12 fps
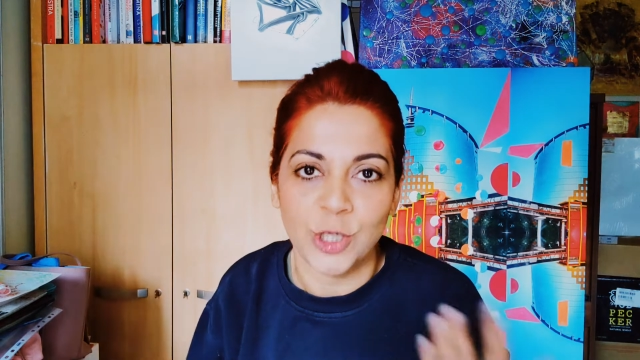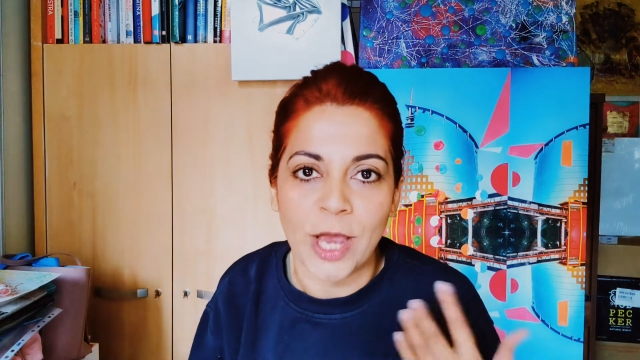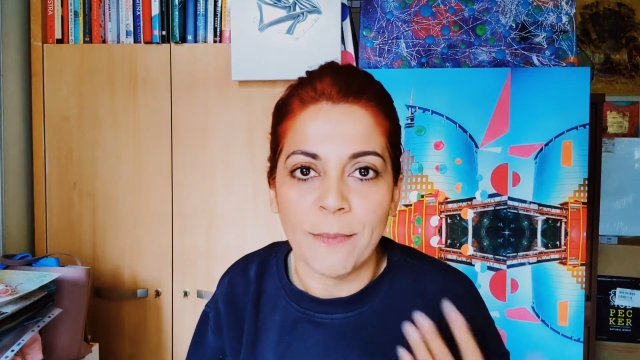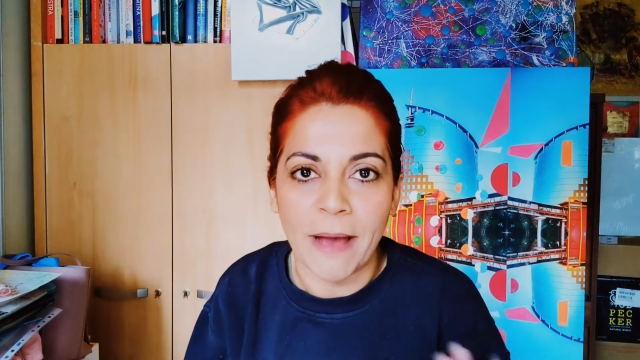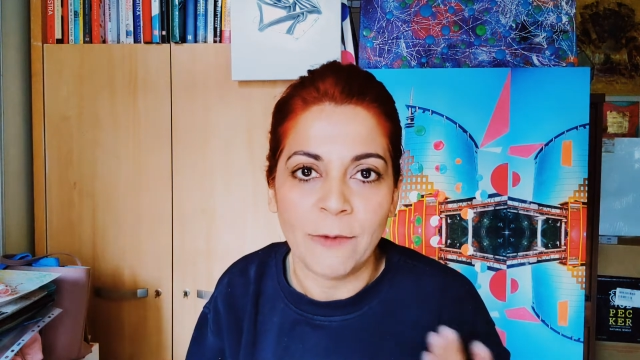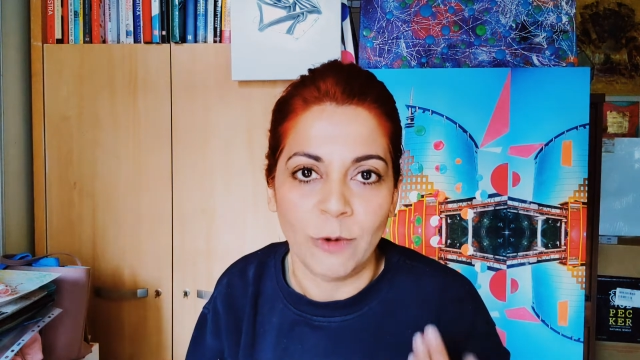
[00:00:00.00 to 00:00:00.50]

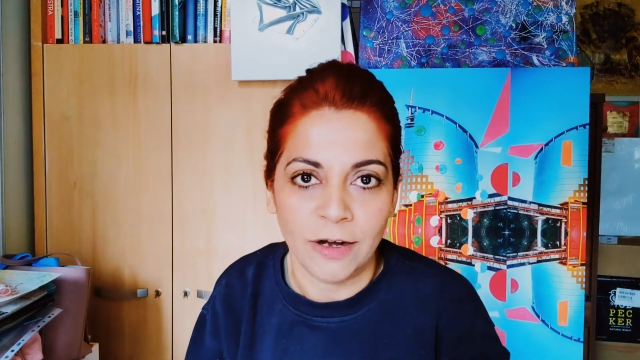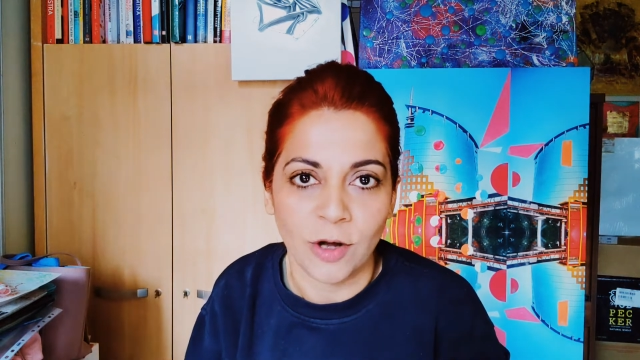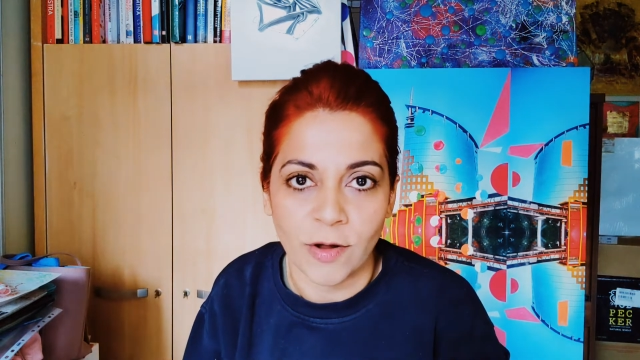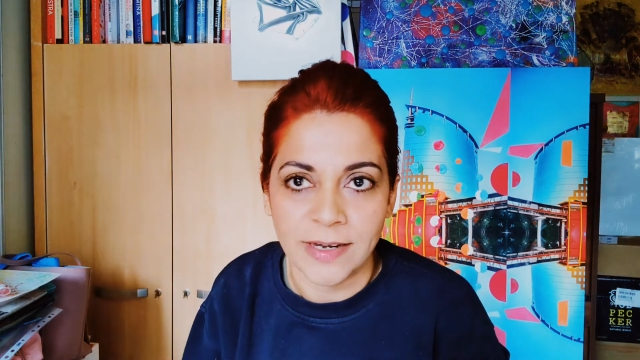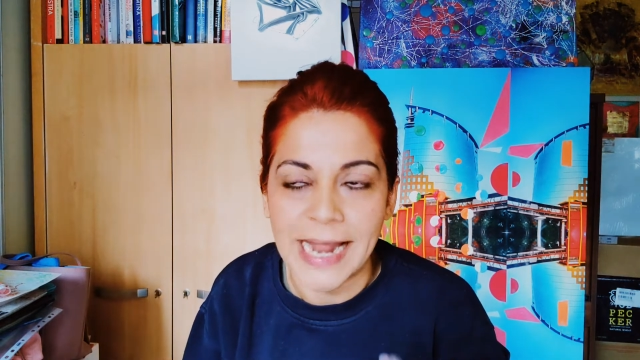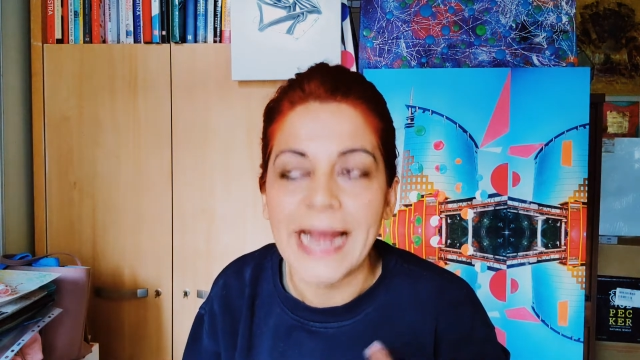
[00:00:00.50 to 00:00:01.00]
share my work
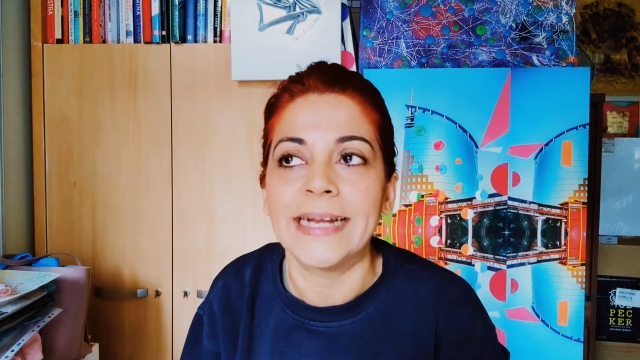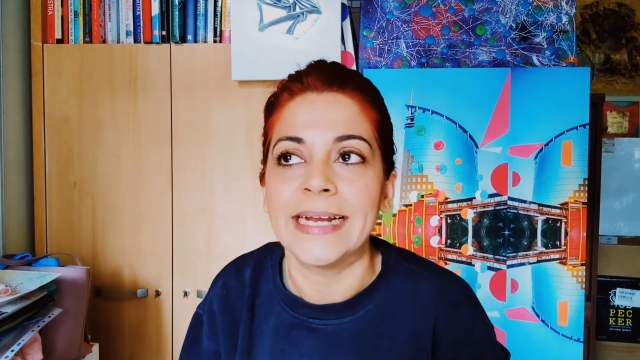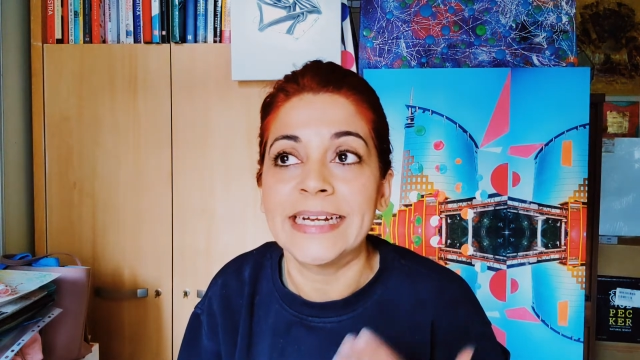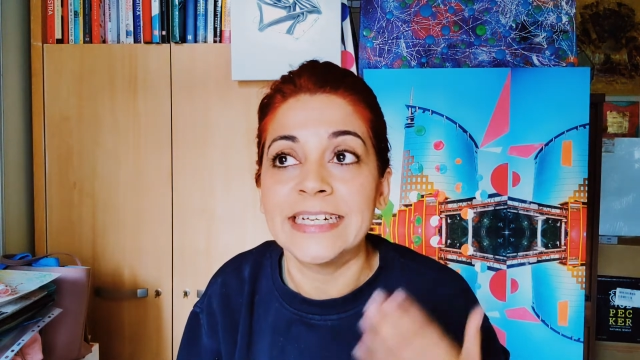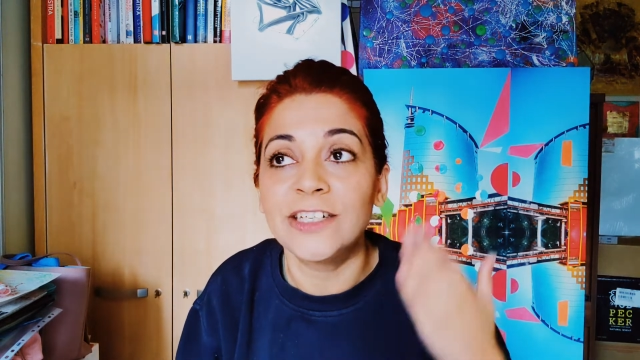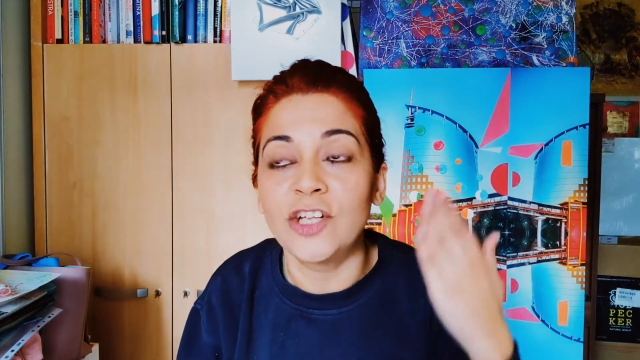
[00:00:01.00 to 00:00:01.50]
online.
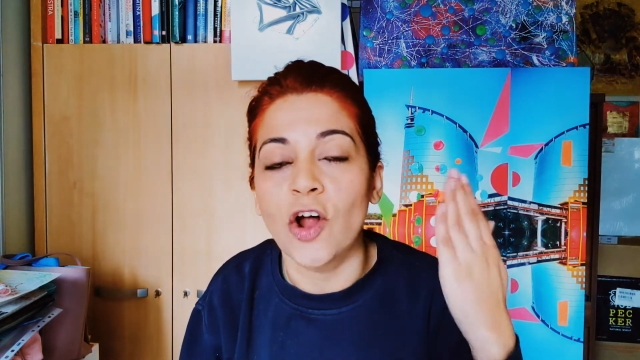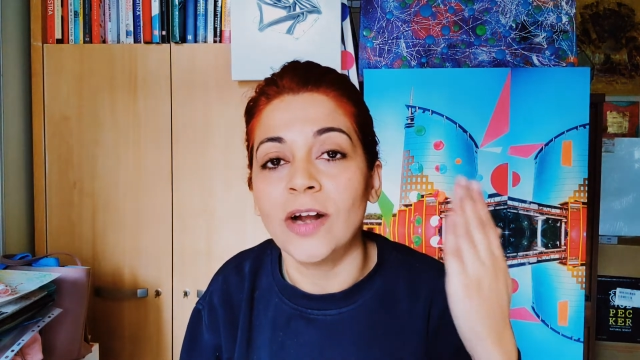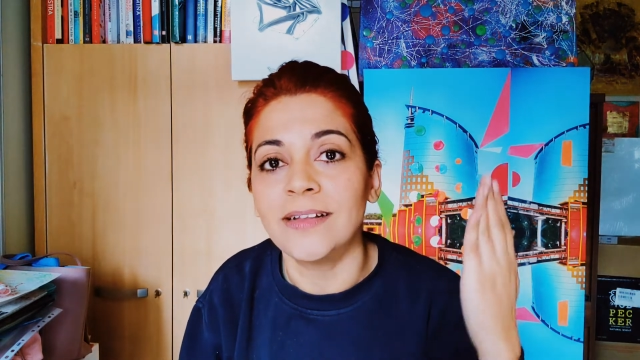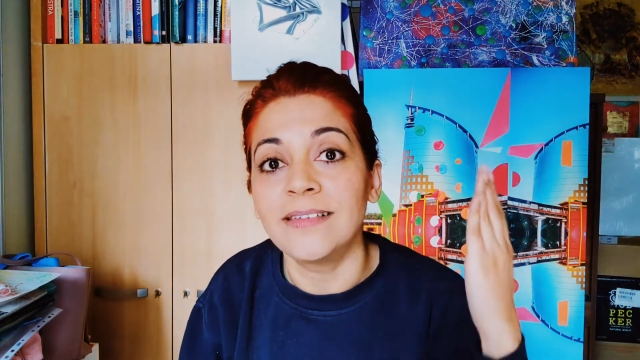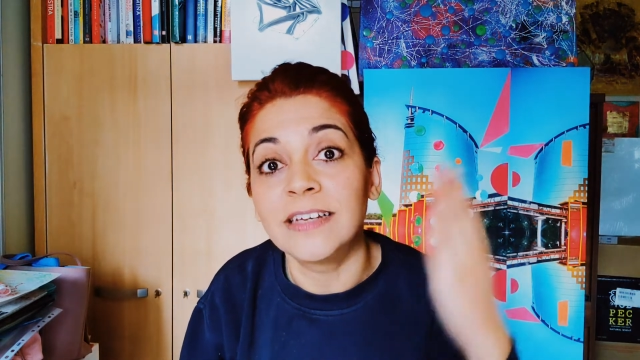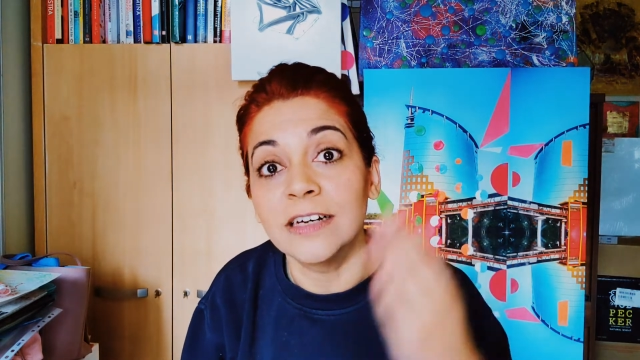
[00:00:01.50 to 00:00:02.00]
It is
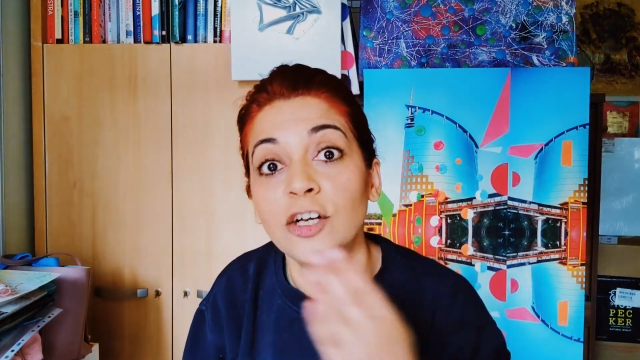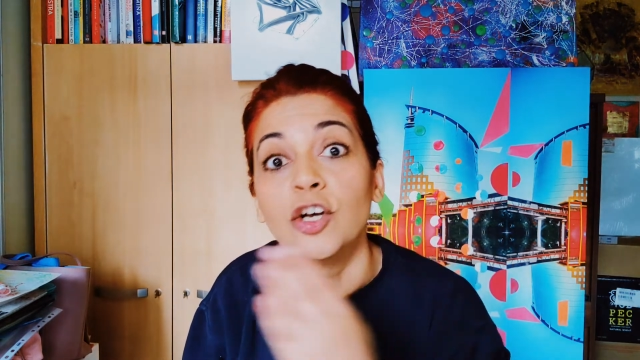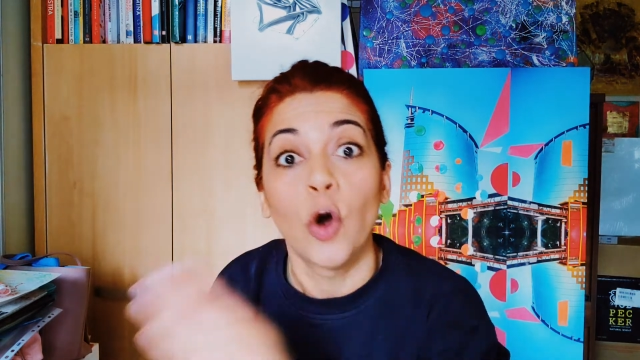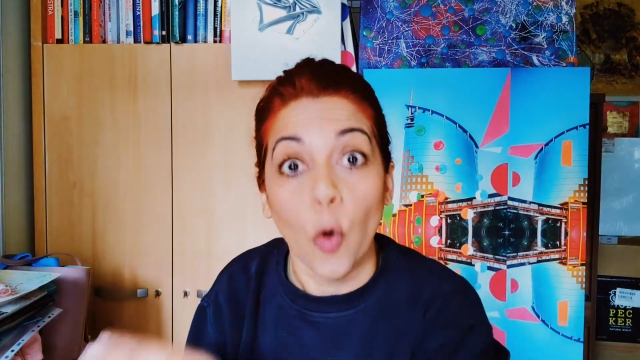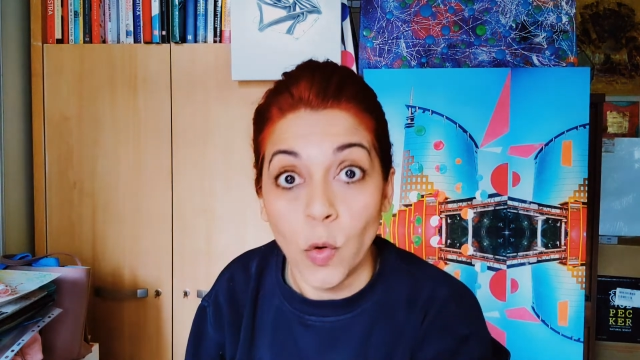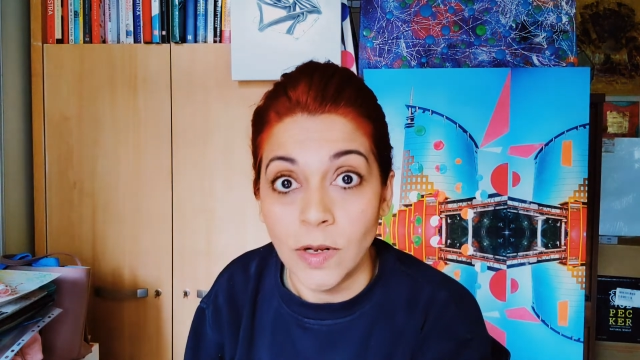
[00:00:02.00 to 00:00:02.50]
not the
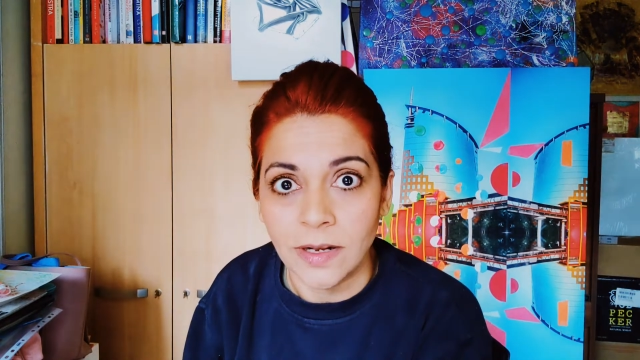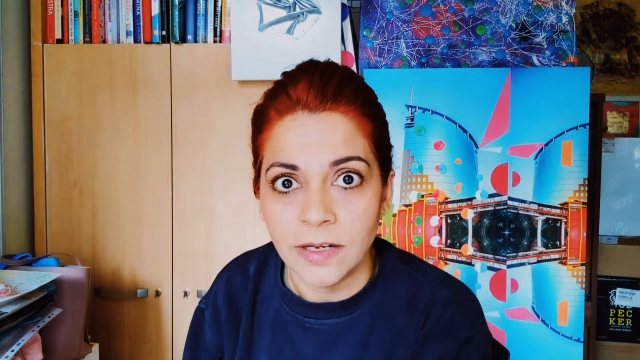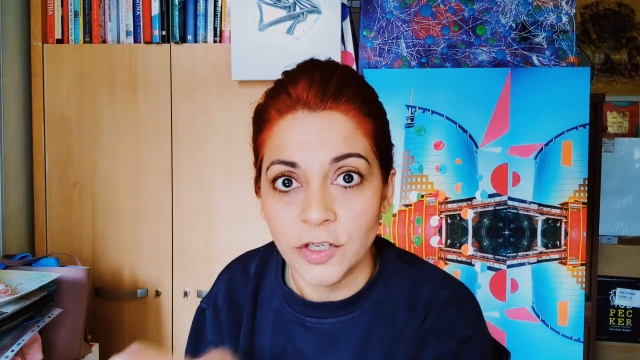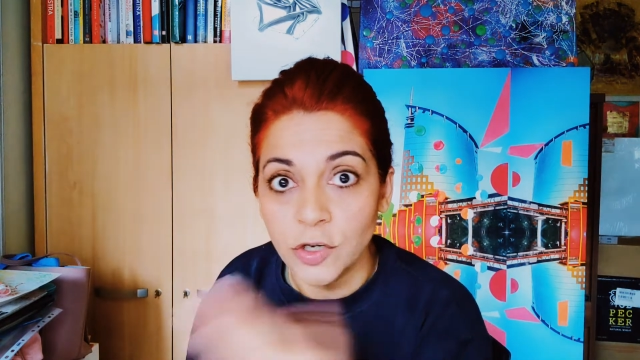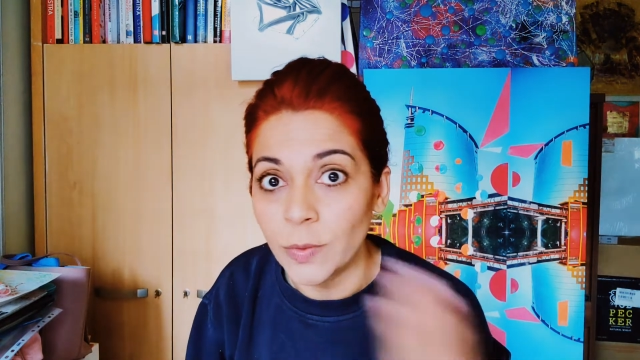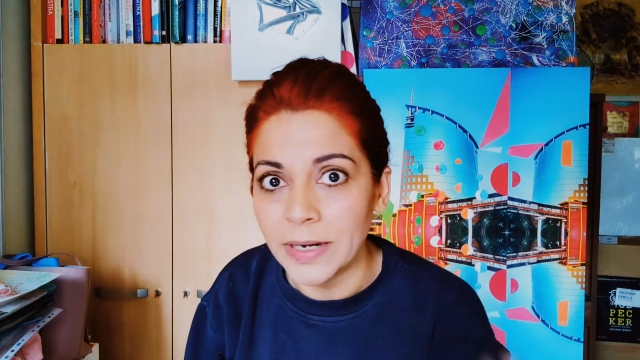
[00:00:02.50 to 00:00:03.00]
goal.
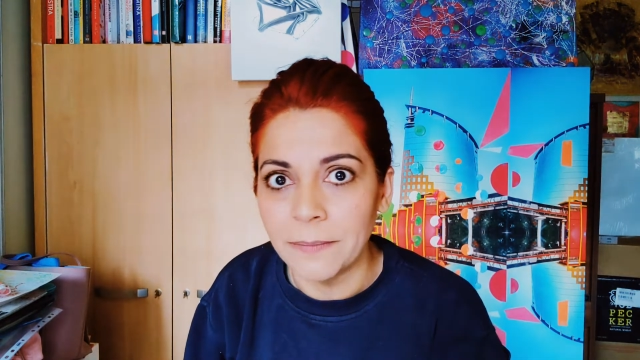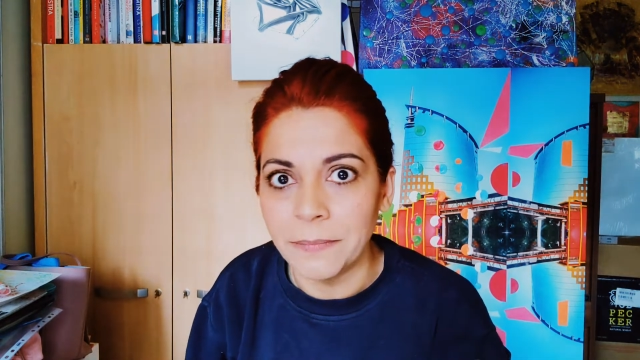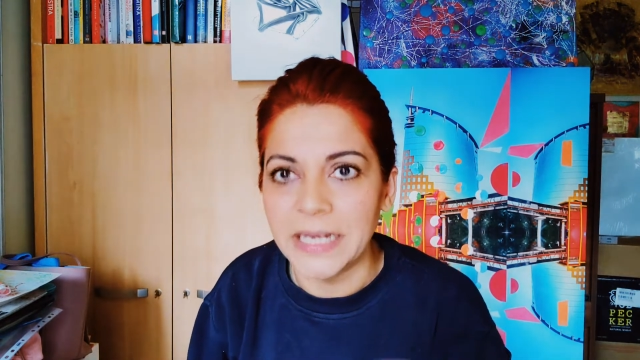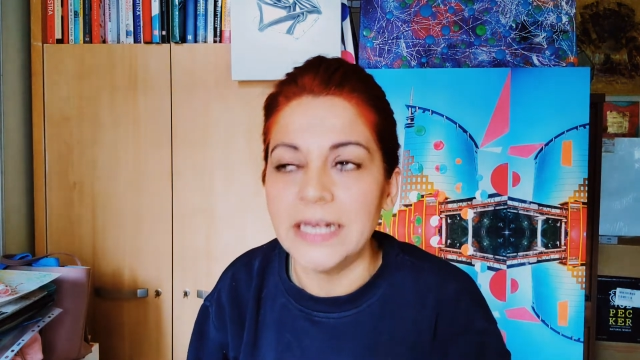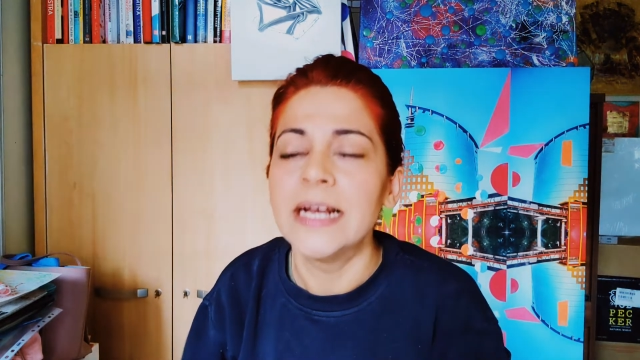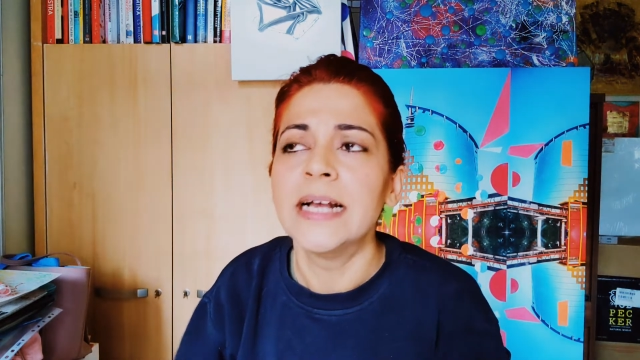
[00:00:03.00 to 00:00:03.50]
You know what I
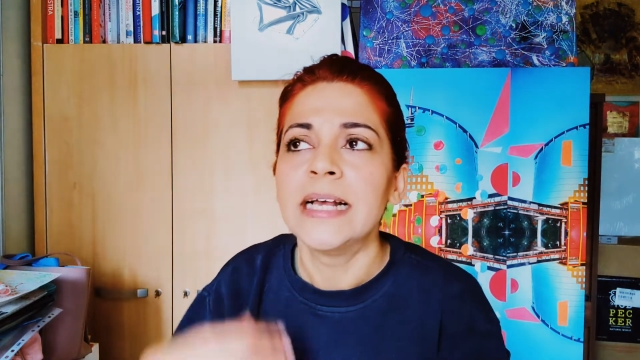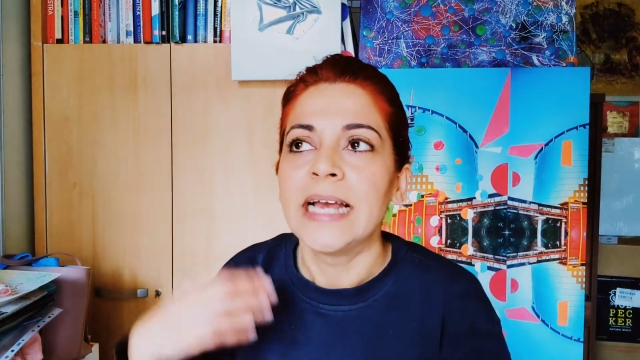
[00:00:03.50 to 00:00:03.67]
mean?